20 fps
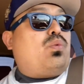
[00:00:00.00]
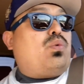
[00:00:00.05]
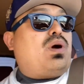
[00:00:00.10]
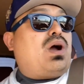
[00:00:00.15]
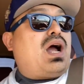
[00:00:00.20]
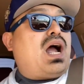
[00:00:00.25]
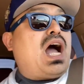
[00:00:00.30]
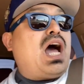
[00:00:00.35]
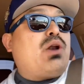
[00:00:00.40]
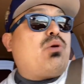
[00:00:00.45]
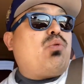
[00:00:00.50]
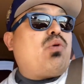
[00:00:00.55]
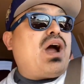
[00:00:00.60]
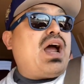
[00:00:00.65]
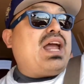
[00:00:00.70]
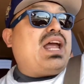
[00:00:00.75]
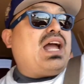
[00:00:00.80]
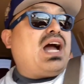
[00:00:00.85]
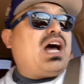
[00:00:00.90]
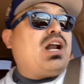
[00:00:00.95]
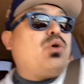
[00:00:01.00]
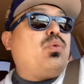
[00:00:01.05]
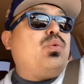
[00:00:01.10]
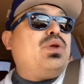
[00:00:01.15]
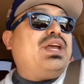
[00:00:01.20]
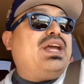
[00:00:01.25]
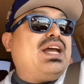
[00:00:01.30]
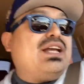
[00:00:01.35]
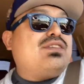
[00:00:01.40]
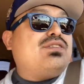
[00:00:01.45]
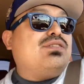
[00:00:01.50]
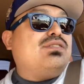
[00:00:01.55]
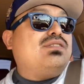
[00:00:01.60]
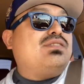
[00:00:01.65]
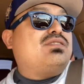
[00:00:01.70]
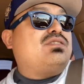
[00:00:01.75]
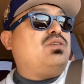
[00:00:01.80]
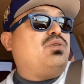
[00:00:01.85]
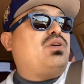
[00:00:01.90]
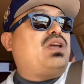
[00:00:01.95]
How do we get to
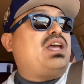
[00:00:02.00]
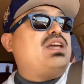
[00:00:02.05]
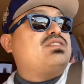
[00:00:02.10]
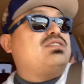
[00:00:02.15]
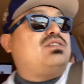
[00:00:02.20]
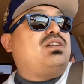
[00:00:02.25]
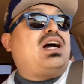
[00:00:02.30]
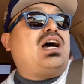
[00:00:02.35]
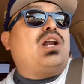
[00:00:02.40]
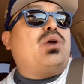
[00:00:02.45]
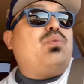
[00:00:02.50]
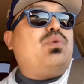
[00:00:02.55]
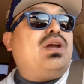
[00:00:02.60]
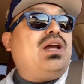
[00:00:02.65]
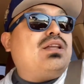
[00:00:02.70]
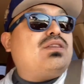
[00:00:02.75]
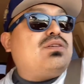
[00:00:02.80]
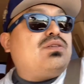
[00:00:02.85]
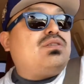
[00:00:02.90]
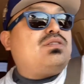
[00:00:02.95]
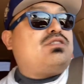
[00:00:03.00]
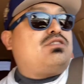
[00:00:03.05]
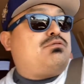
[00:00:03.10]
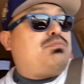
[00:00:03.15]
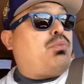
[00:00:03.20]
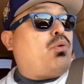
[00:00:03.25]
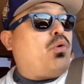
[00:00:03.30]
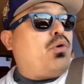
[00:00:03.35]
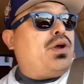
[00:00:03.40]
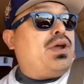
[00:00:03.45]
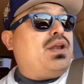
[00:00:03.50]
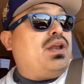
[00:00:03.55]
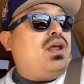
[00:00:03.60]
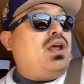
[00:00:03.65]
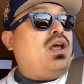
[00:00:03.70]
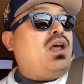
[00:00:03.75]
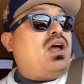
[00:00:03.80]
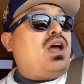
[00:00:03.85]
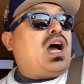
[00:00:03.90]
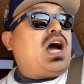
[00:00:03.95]
this location? How do we get to this point?
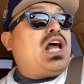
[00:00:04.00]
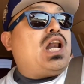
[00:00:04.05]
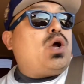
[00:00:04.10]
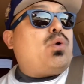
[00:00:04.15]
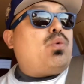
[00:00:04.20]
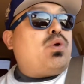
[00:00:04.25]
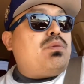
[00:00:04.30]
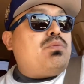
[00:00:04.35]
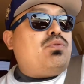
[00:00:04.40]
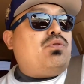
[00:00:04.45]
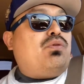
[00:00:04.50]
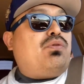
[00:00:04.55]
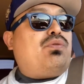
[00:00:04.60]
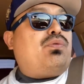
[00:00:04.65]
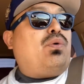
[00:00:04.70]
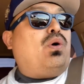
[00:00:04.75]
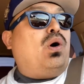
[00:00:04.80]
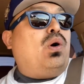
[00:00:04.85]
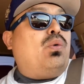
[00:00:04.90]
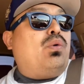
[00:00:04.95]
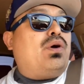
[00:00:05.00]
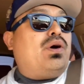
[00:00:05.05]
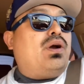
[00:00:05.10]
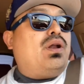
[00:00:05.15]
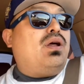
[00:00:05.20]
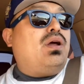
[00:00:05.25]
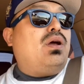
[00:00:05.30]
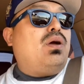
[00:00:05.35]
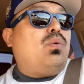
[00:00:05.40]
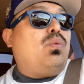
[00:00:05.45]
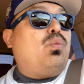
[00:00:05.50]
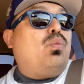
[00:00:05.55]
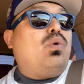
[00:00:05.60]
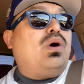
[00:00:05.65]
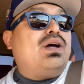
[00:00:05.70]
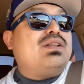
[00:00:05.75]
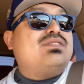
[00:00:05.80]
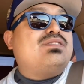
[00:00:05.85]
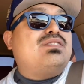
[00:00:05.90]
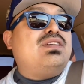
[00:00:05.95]
How do we move forward?
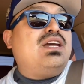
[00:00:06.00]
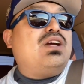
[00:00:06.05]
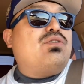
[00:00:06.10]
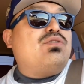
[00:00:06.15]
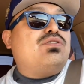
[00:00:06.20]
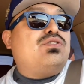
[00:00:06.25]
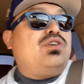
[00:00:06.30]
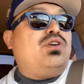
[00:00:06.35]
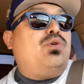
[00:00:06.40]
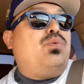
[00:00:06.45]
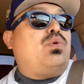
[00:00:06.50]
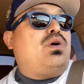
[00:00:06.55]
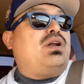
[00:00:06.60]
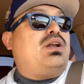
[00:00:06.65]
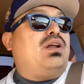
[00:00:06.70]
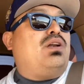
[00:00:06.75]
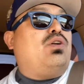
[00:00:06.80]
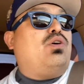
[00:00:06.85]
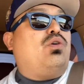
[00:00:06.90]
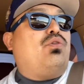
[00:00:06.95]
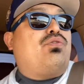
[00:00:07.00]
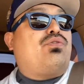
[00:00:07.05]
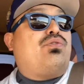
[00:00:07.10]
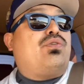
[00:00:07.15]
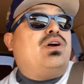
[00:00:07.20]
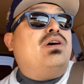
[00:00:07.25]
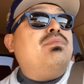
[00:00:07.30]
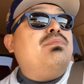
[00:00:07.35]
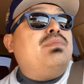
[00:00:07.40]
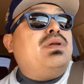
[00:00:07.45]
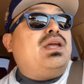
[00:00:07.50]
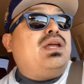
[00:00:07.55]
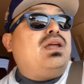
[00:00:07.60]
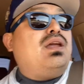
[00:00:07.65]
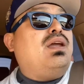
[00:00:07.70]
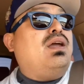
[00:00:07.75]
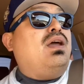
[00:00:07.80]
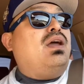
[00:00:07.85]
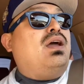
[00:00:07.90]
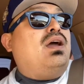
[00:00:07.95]
What secrets do you want to know from me?
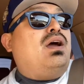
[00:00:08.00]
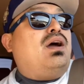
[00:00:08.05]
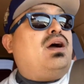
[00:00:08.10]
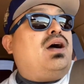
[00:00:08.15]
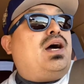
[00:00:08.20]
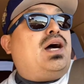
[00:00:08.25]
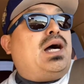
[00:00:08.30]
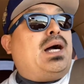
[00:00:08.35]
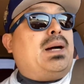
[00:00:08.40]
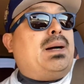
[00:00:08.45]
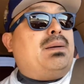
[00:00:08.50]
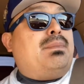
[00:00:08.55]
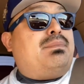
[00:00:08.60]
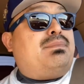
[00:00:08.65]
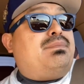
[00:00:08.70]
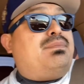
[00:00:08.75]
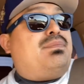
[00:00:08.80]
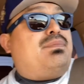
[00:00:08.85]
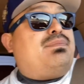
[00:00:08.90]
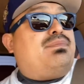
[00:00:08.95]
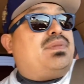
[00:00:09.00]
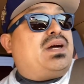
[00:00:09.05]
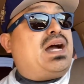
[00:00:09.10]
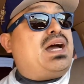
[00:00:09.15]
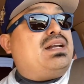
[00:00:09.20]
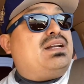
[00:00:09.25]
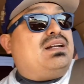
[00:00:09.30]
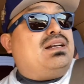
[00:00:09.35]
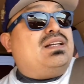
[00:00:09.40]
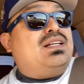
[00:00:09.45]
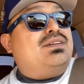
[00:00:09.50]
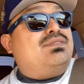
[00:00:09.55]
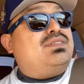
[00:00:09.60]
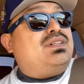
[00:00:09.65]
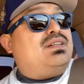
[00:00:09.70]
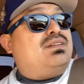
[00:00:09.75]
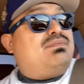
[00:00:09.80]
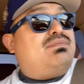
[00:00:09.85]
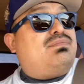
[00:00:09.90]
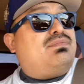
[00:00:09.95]
Kind of lived
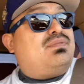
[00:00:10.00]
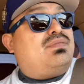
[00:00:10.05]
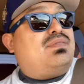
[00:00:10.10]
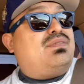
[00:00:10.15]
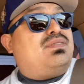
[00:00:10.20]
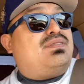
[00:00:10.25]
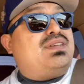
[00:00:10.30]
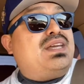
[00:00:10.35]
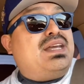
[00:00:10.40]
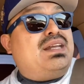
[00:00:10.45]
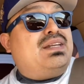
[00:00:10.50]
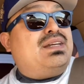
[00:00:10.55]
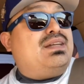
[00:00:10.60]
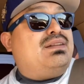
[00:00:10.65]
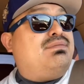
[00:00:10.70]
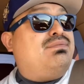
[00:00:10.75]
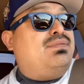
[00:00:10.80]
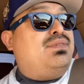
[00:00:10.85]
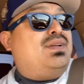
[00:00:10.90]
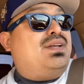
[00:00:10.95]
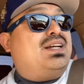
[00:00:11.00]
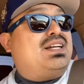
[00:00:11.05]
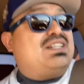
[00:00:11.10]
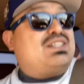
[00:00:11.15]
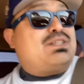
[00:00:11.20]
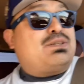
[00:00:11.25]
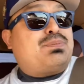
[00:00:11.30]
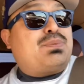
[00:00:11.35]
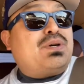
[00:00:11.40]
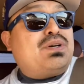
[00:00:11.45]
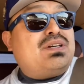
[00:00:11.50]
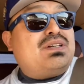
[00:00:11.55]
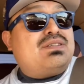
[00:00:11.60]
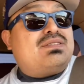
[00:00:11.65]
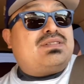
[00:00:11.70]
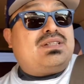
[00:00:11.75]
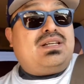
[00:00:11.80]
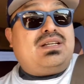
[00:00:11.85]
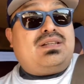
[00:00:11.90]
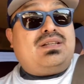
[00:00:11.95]
it, seen it,
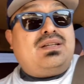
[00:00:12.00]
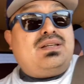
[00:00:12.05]
experienced it